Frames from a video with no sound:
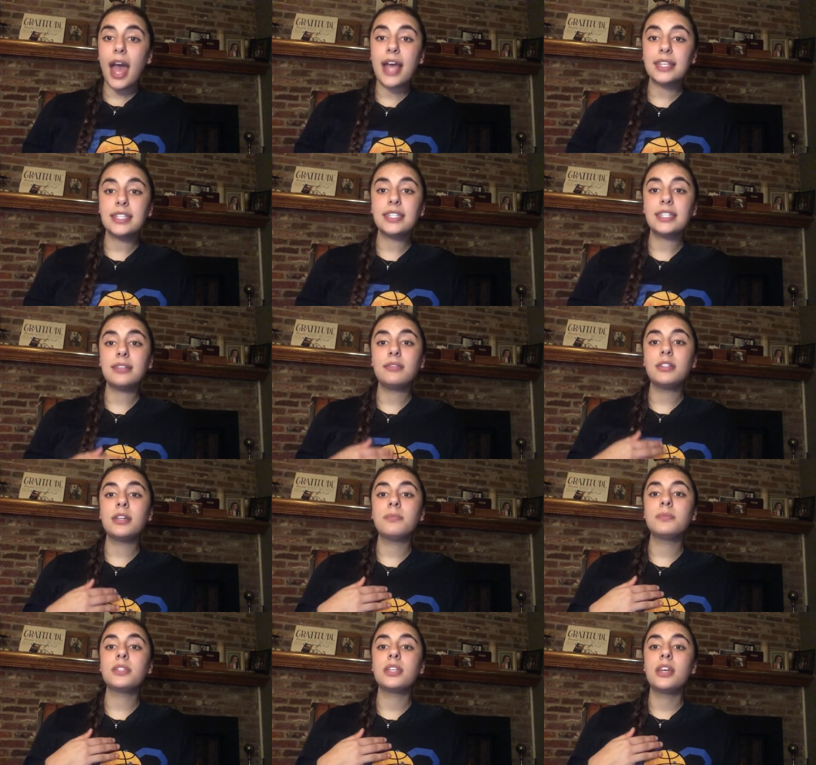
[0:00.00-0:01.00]
as the
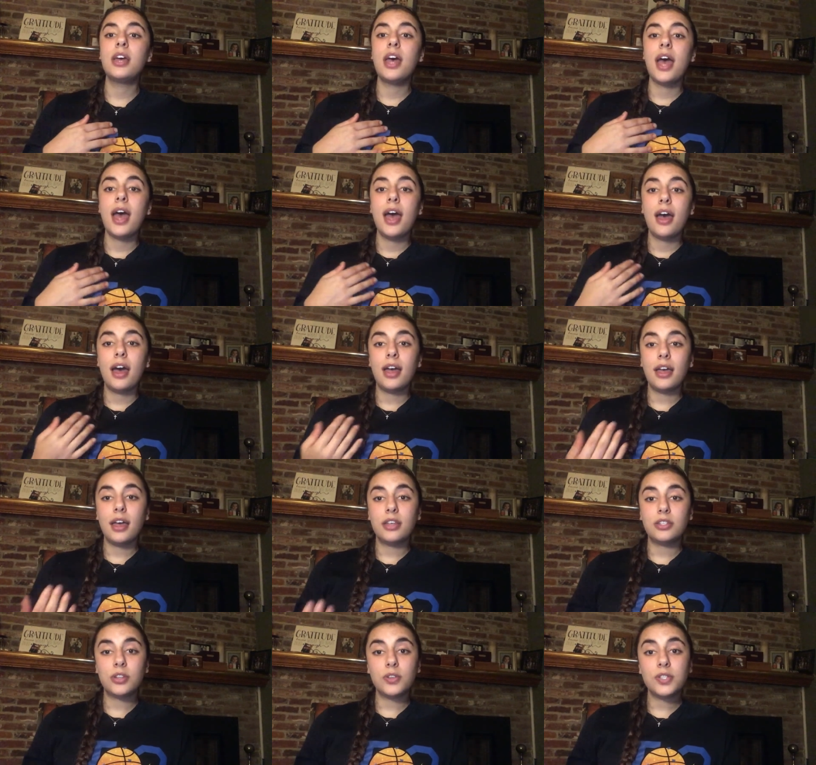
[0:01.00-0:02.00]
symptoms
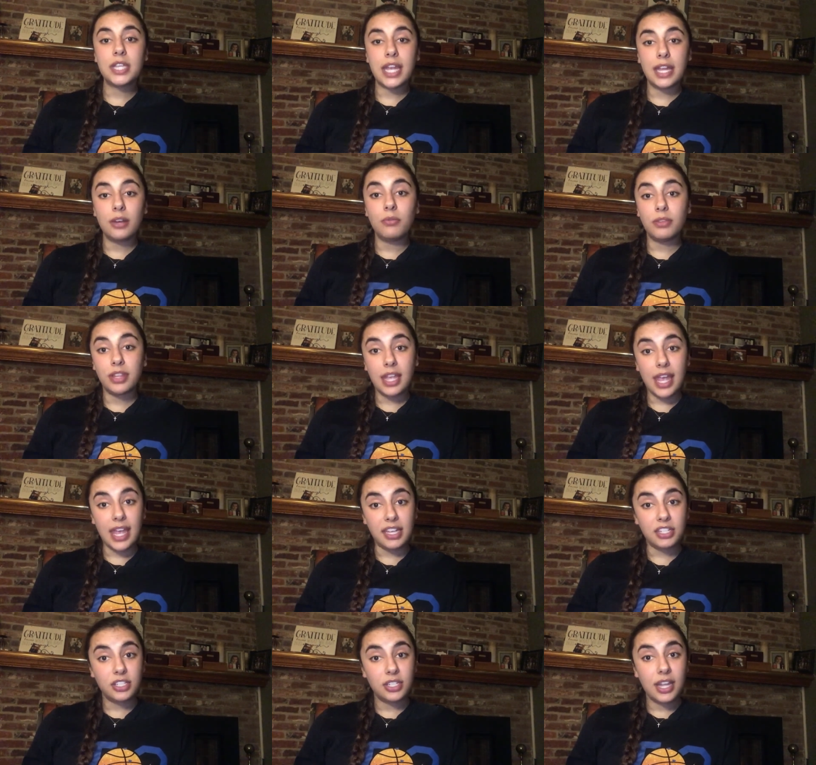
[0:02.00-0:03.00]
associated with
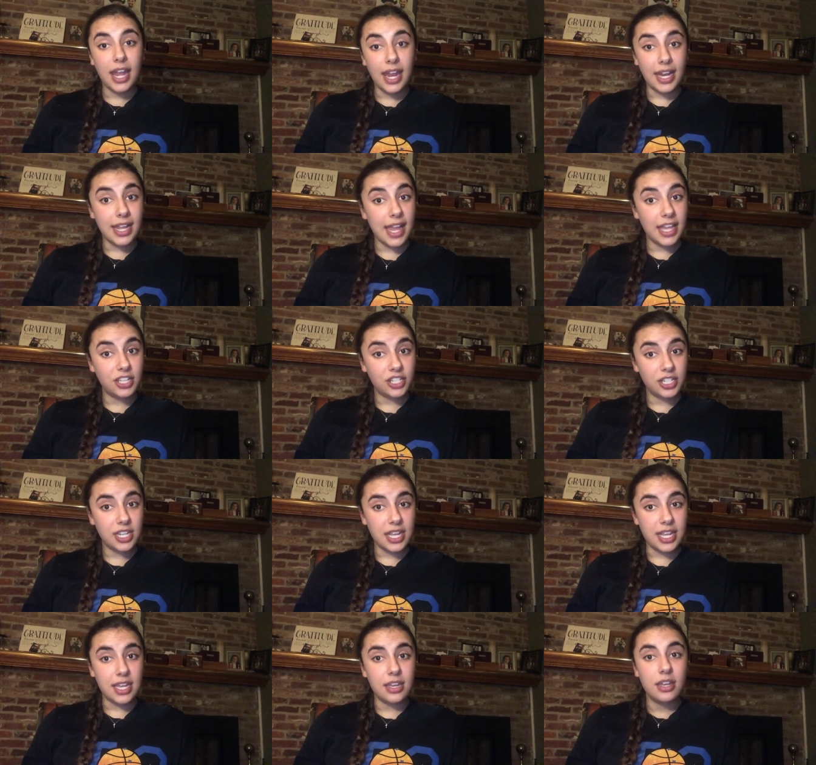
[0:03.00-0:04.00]

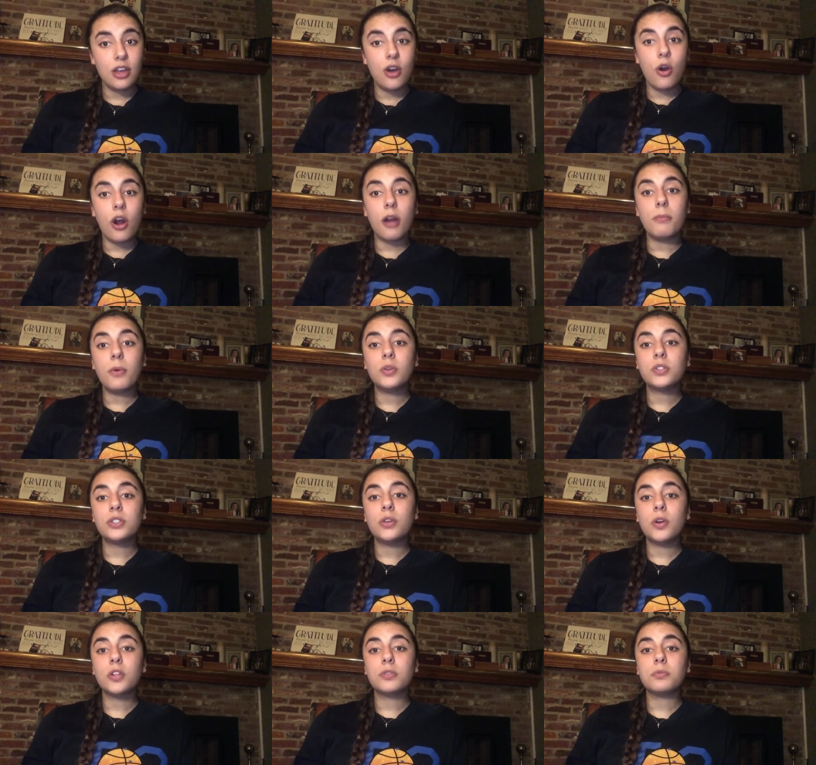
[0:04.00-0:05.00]
ADHD are most
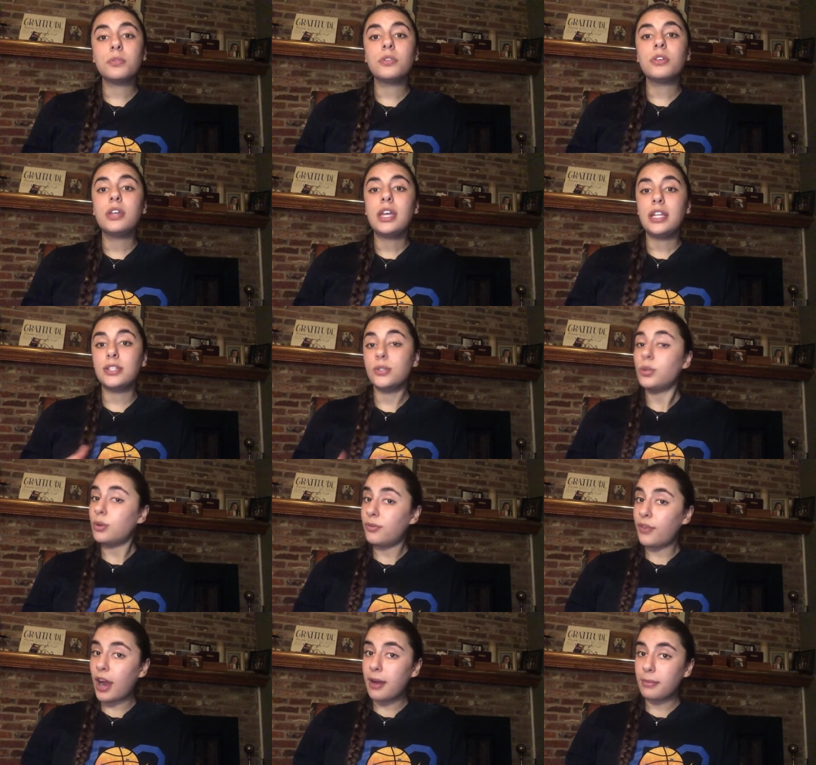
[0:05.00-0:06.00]
noticeable in school
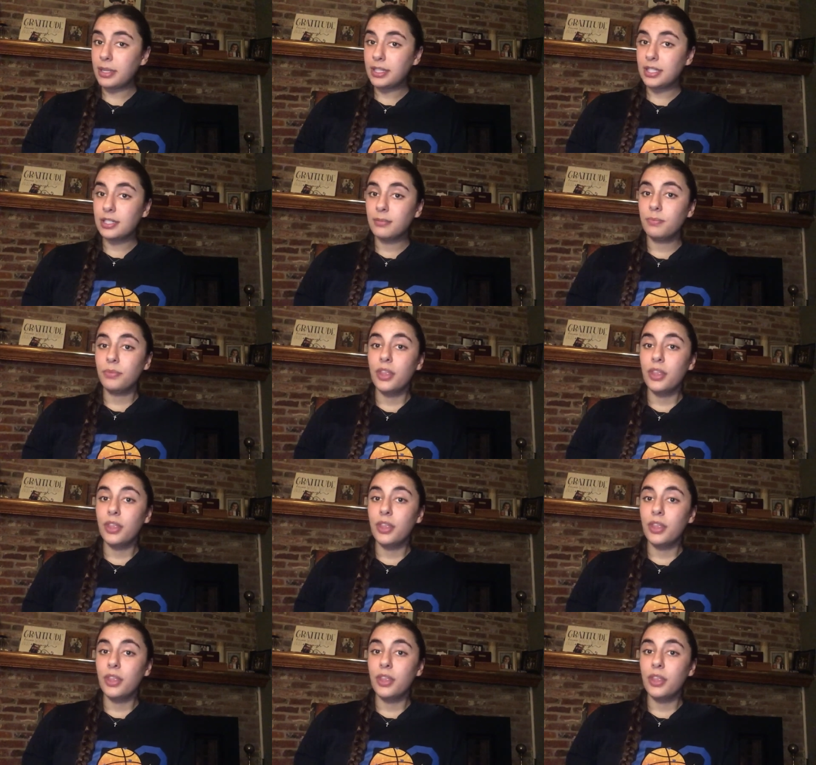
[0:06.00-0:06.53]
environments.